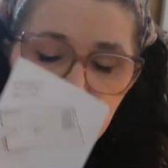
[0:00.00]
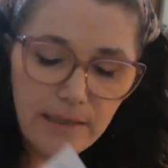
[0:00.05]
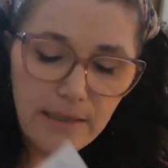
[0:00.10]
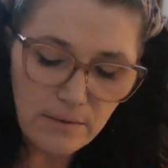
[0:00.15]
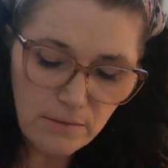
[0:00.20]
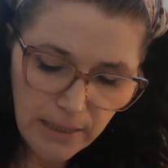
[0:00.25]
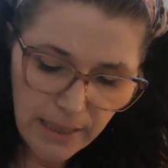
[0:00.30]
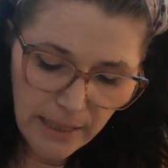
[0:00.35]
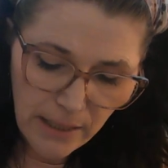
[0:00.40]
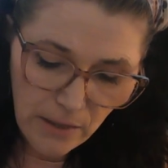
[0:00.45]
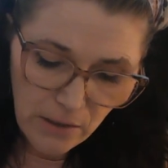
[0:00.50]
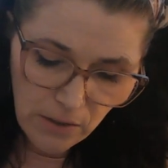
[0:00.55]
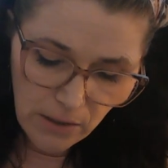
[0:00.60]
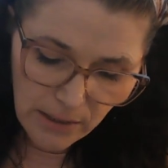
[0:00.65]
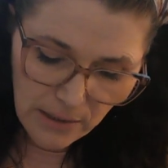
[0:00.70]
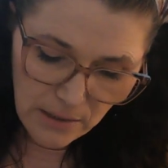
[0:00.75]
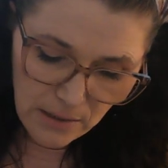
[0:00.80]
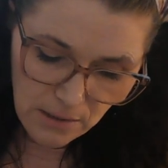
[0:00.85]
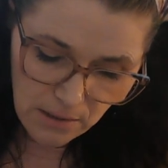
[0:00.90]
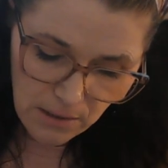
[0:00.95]
down here
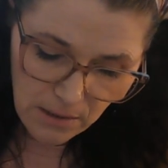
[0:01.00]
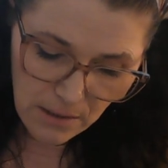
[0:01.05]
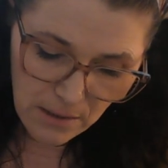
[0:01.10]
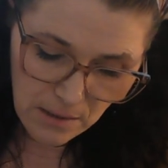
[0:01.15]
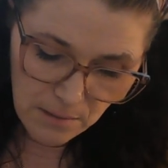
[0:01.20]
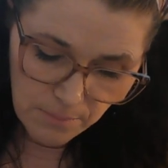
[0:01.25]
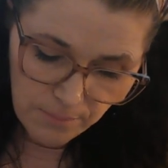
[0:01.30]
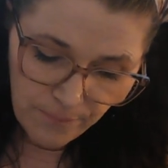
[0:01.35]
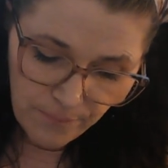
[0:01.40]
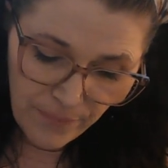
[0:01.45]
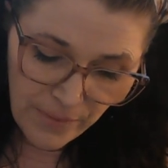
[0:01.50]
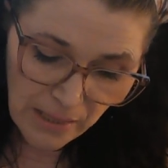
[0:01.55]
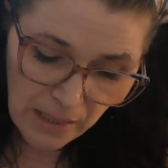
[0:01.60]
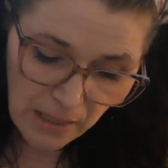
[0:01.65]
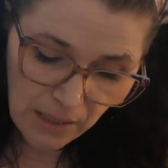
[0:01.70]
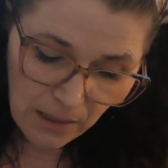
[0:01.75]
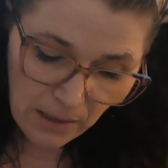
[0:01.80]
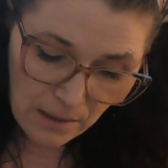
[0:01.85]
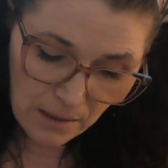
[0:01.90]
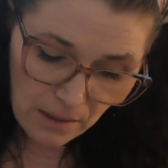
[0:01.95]
at the. Um,
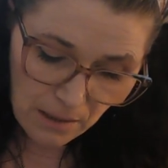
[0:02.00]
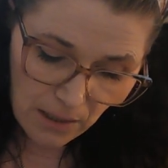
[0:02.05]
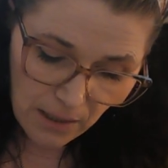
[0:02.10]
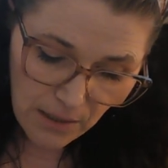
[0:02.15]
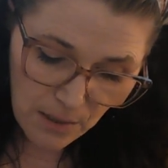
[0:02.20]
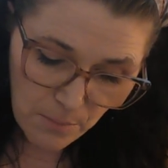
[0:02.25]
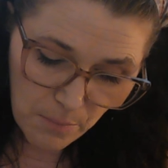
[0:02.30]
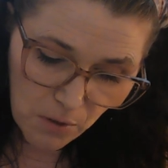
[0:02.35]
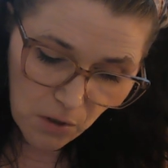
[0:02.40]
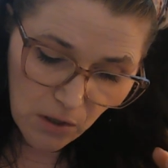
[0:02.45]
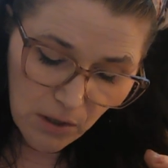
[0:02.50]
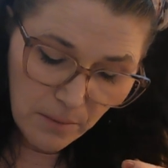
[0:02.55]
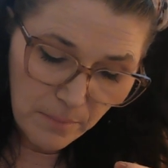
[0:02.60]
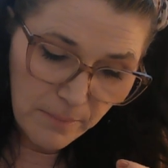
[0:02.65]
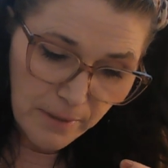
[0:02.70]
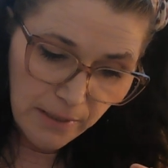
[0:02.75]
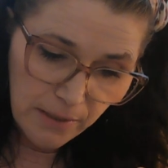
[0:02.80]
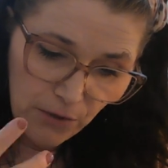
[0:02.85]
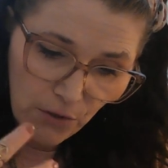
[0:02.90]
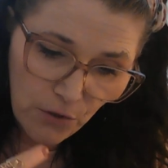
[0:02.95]
at the bottom
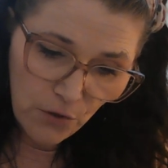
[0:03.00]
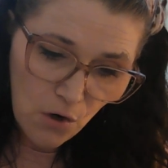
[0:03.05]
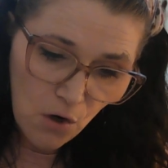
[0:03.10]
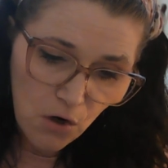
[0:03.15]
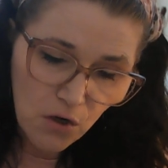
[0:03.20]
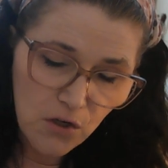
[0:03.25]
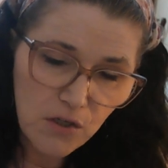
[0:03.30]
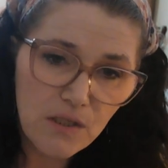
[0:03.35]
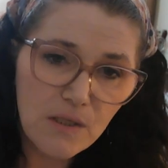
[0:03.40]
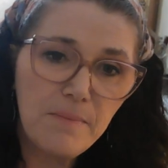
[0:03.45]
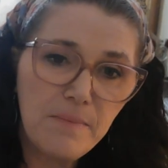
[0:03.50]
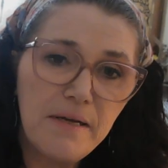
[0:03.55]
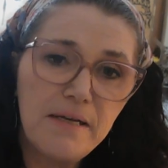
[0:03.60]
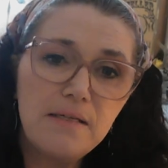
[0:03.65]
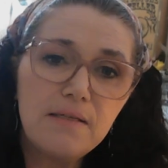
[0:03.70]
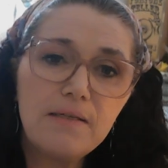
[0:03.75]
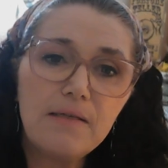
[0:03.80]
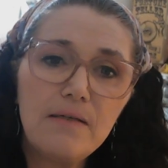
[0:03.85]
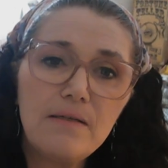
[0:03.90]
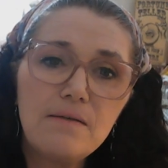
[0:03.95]
in your heart
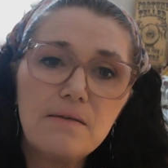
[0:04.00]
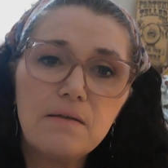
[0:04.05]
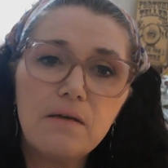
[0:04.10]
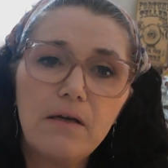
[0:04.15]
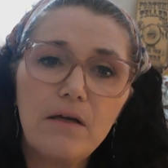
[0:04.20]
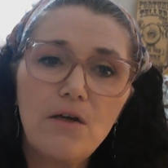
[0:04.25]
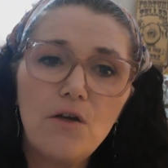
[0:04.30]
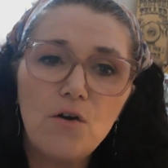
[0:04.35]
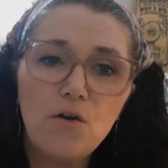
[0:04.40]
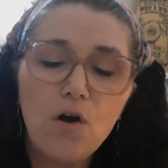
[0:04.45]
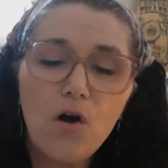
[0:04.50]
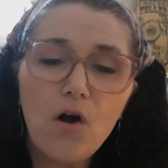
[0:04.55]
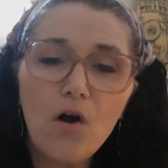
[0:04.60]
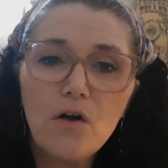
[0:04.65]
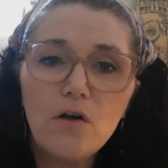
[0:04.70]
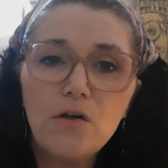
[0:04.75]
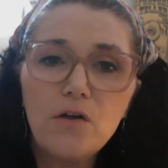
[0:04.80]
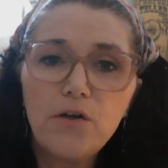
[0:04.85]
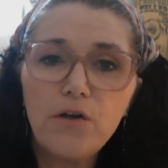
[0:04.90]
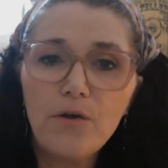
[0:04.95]
space it's like your
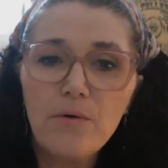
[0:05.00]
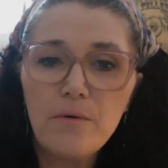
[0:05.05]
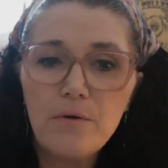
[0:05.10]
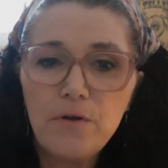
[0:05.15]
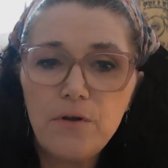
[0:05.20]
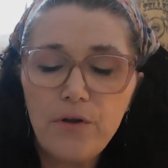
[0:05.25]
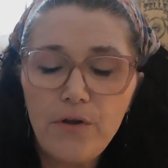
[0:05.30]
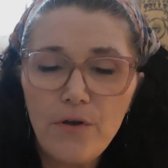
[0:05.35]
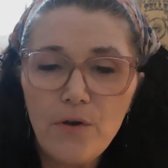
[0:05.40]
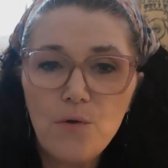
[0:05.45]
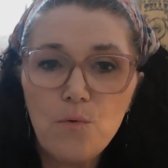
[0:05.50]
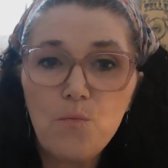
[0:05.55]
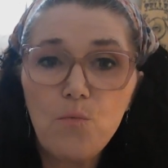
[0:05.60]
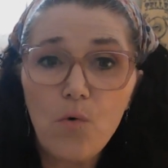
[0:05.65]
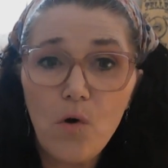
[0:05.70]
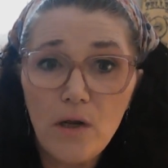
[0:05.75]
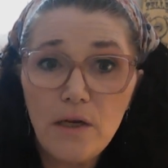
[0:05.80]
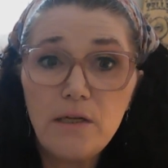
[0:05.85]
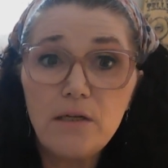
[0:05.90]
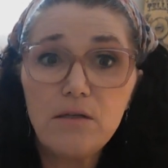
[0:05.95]
heart you're you're
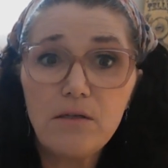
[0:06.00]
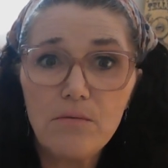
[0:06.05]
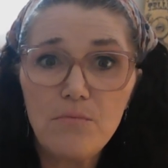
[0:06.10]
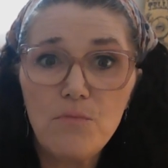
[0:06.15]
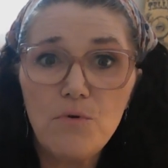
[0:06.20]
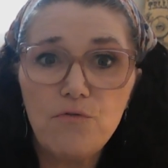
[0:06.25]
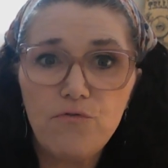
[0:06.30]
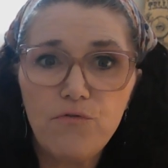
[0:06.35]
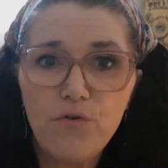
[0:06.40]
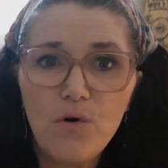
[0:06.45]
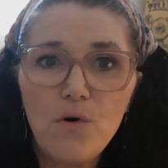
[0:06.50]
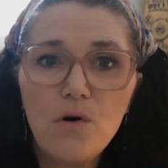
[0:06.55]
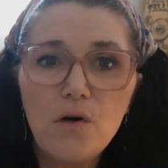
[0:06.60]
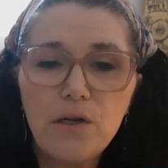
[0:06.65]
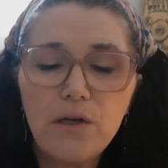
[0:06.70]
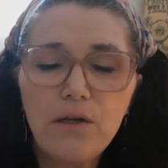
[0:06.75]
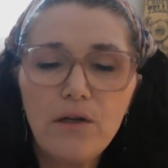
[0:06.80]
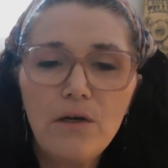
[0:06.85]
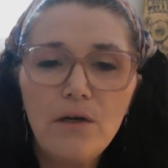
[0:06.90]
wanting to move on